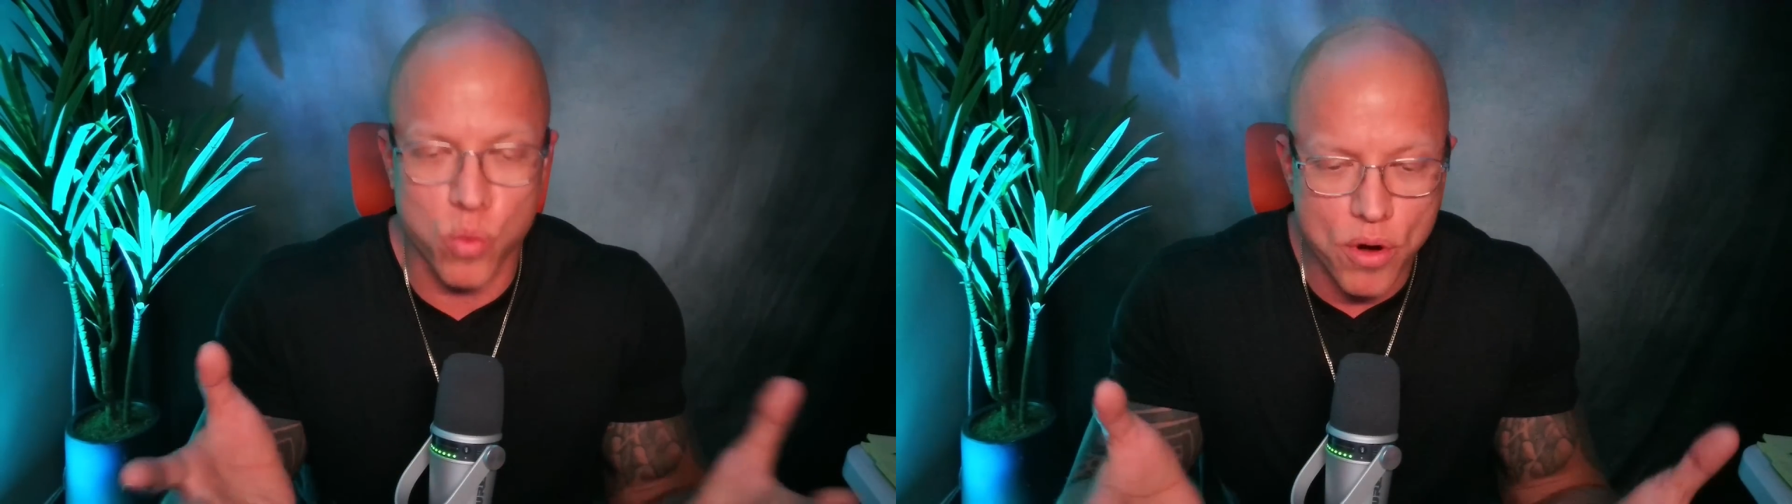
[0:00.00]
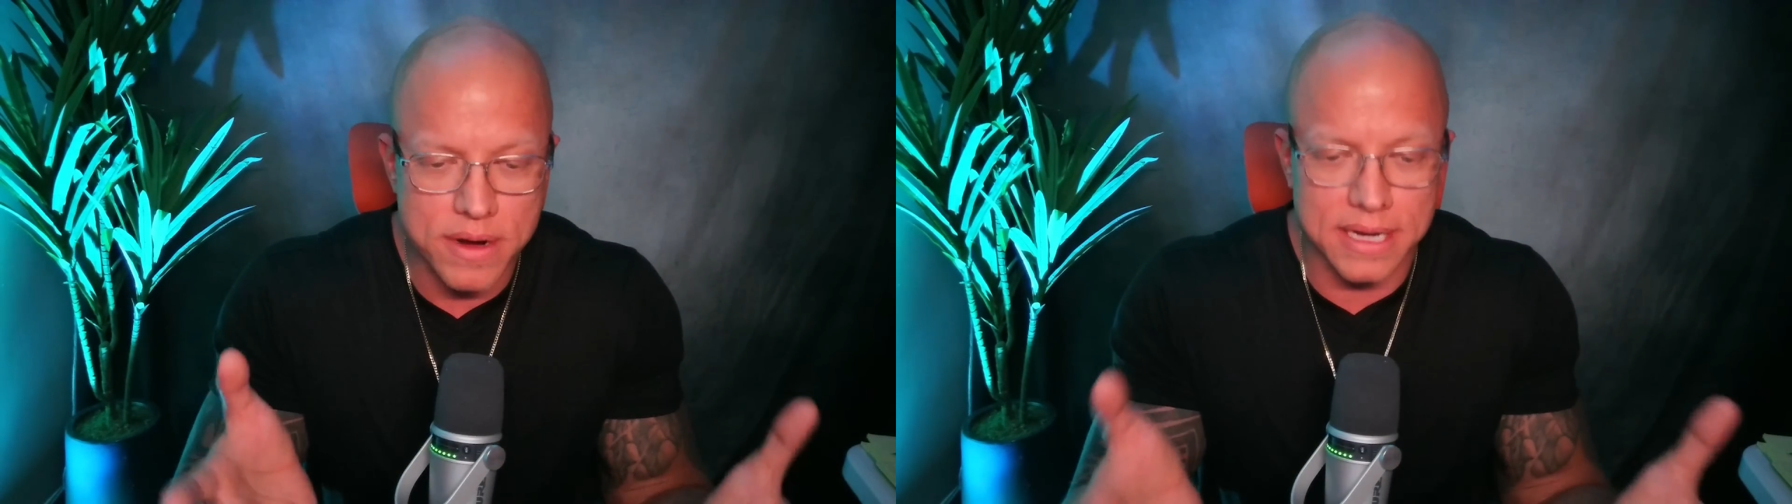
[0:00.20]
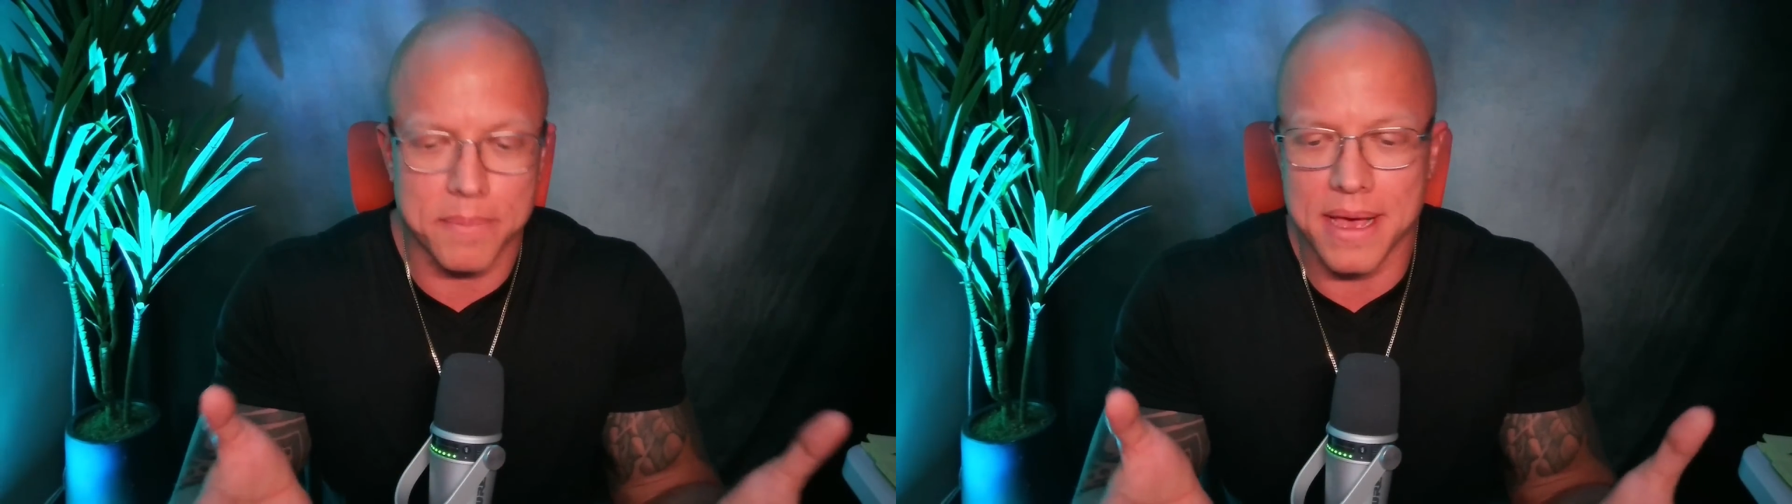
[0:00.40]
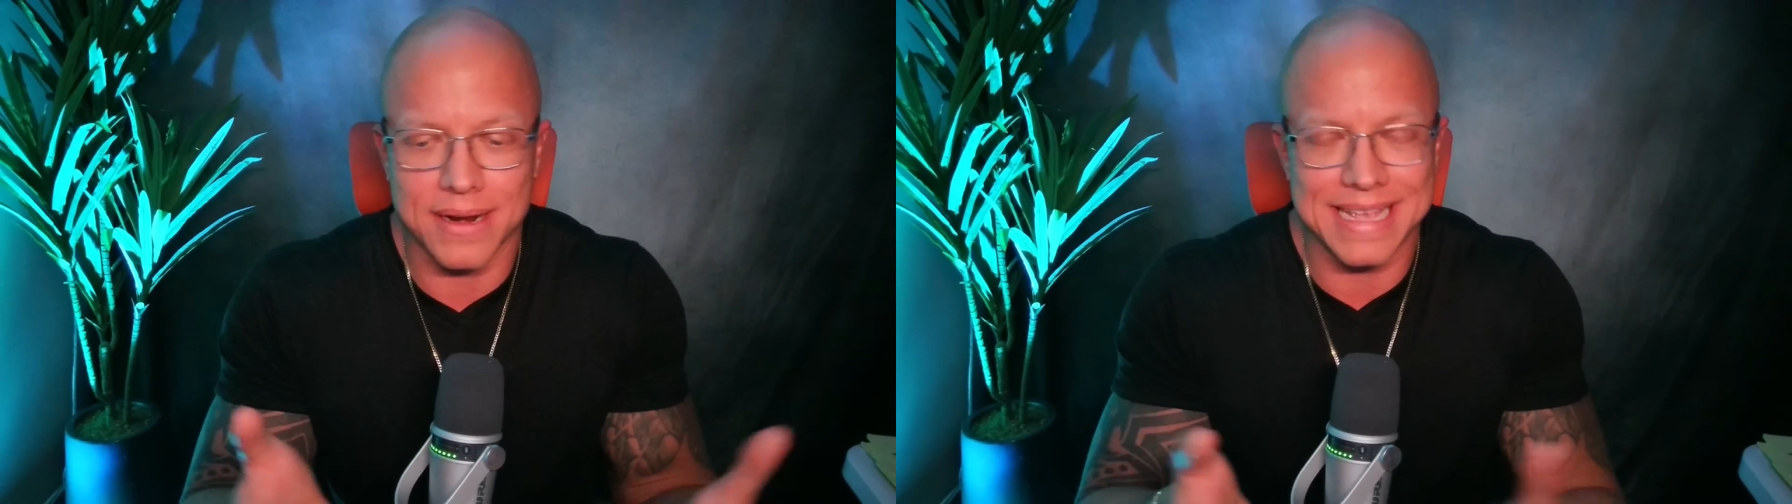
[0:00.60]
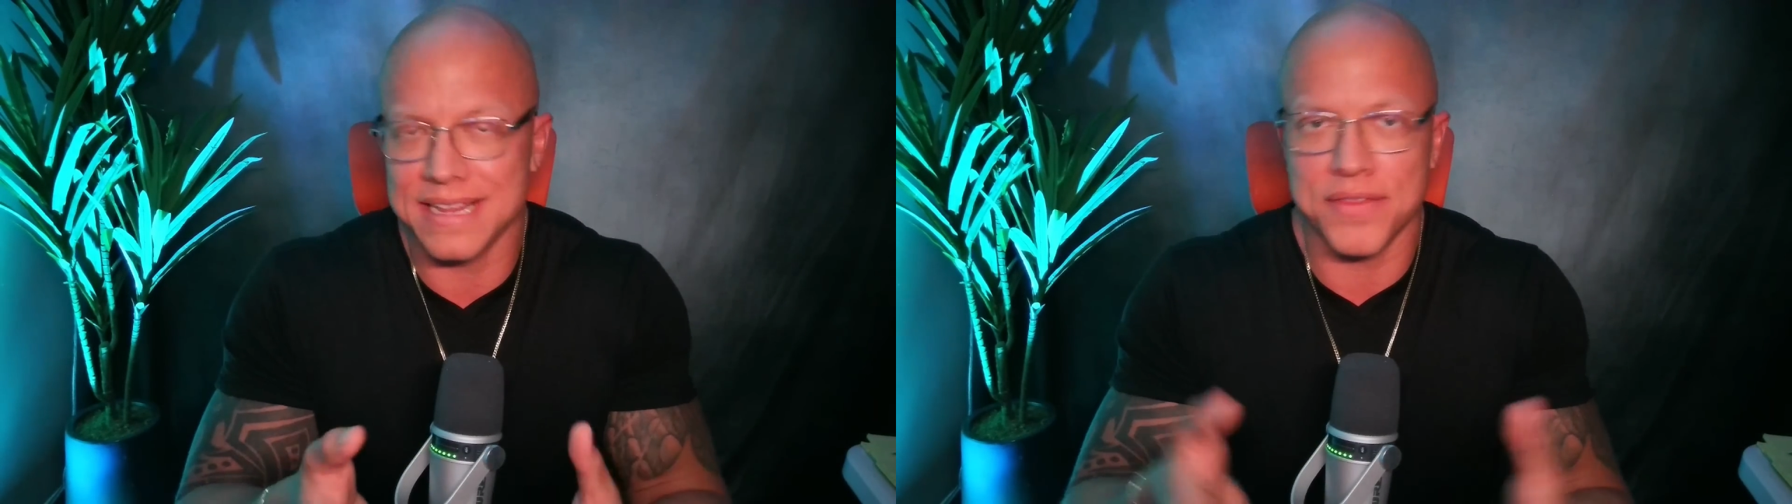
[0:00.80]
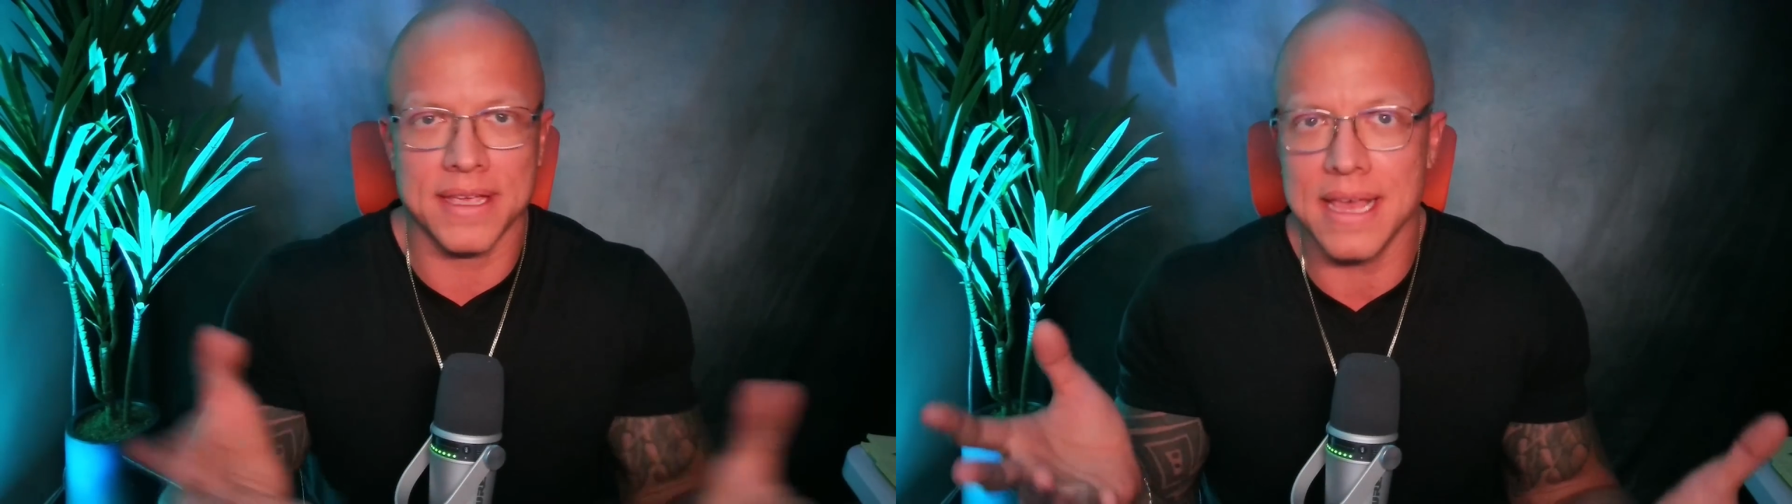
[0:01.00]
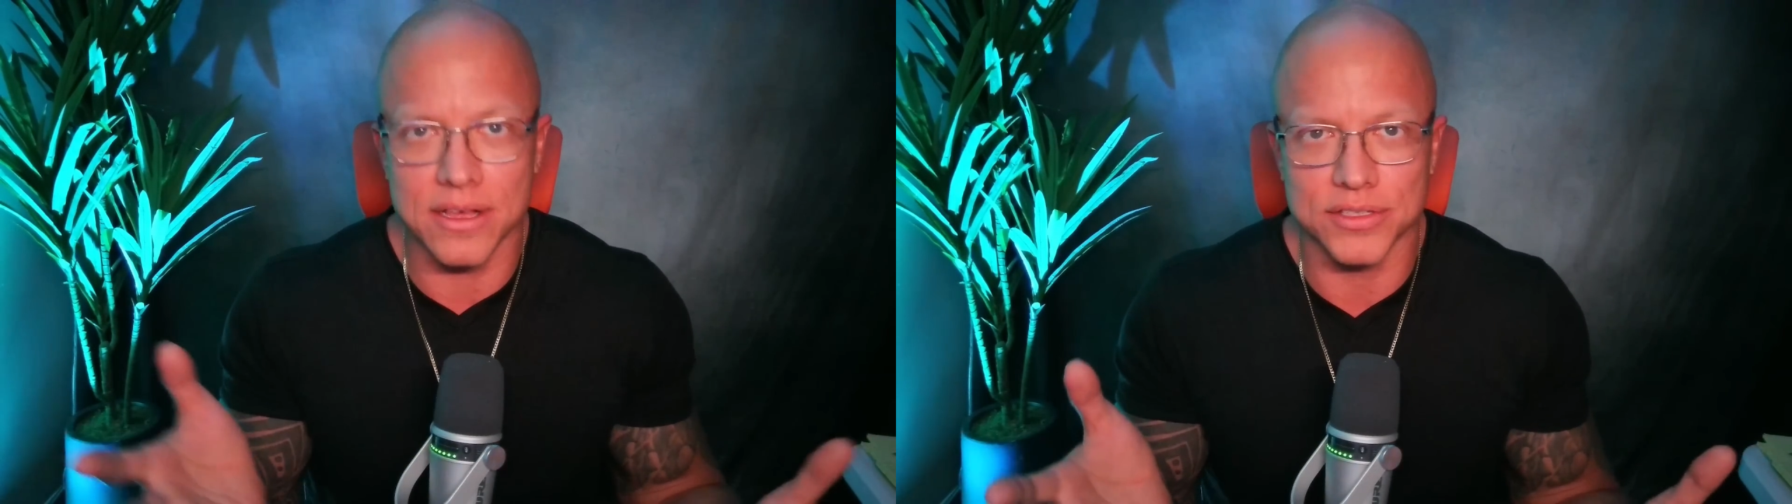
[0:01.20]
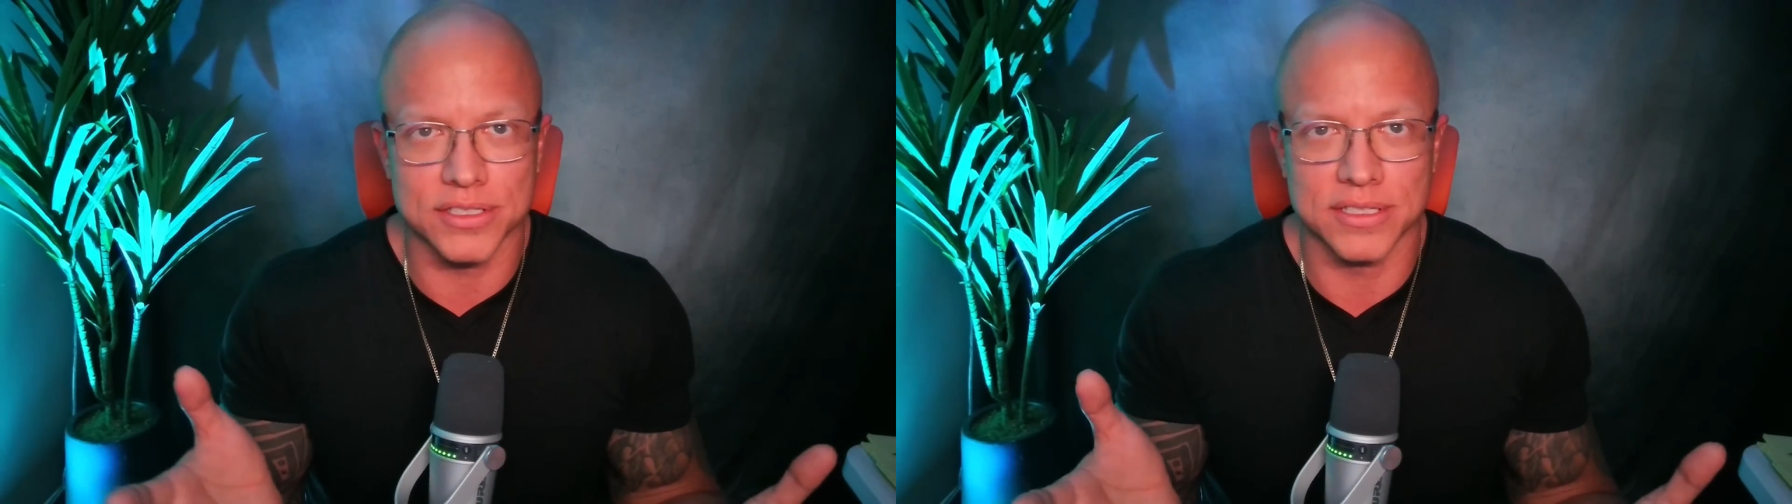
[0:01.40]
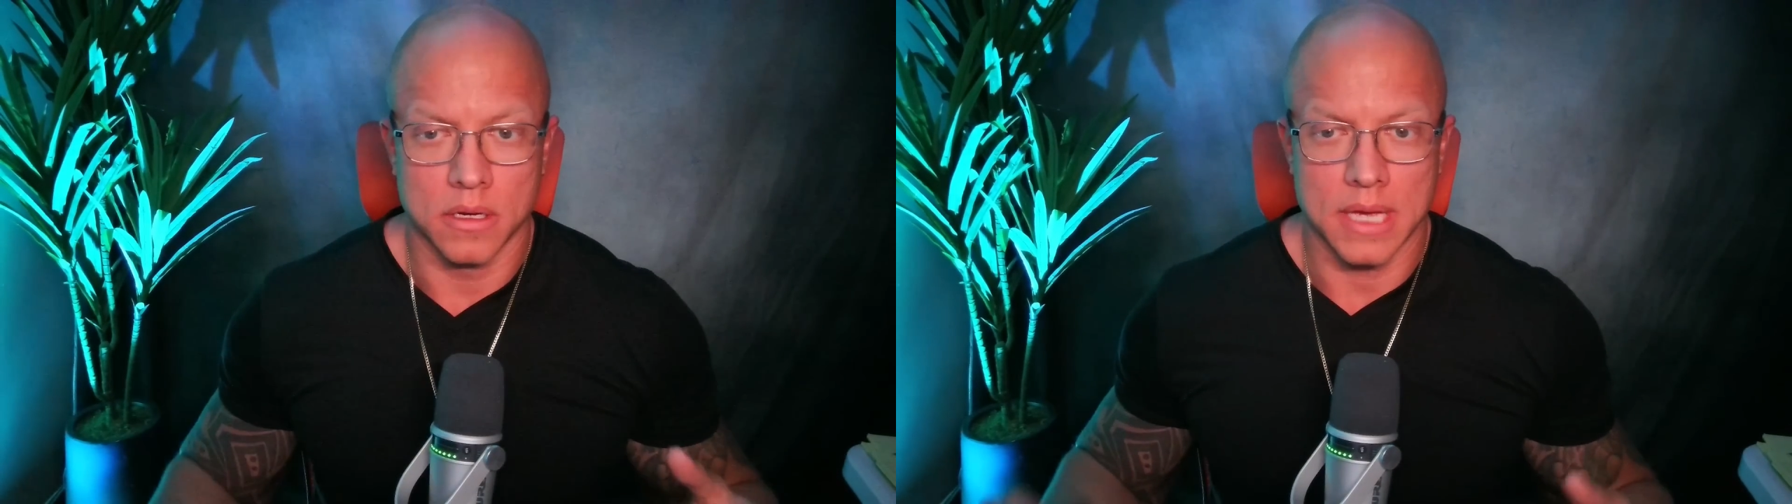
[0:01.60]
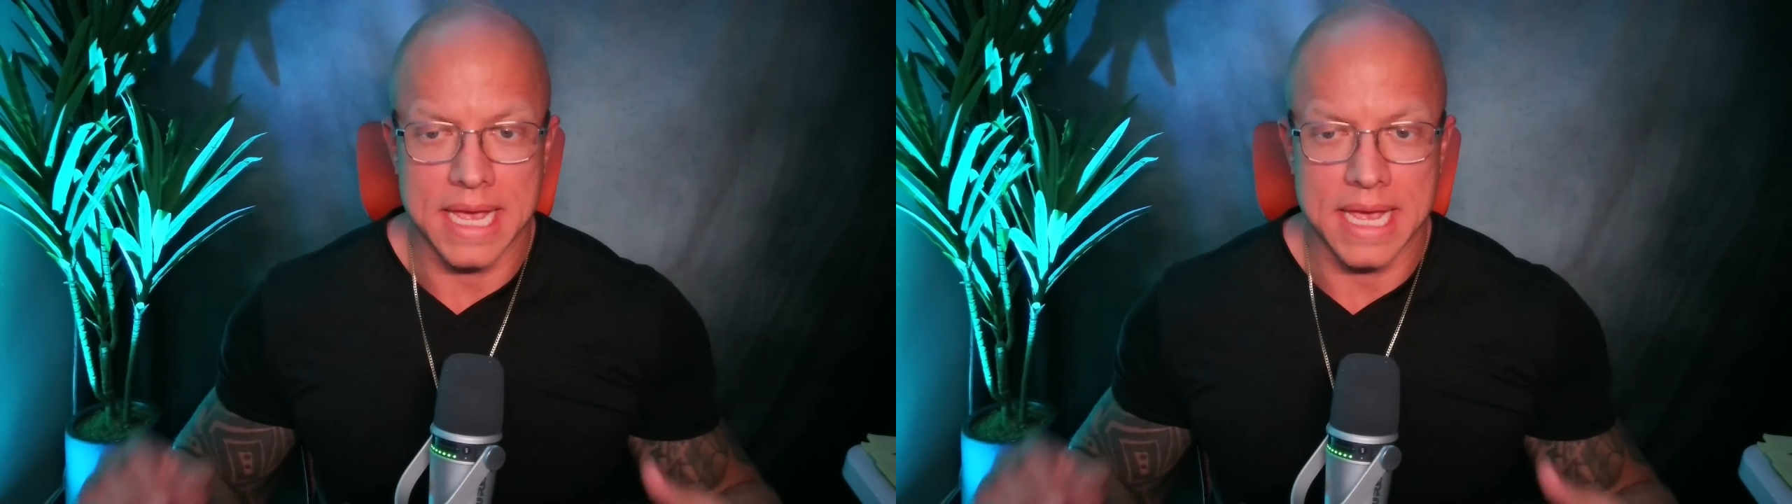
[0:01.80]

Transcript: worrying about anything else.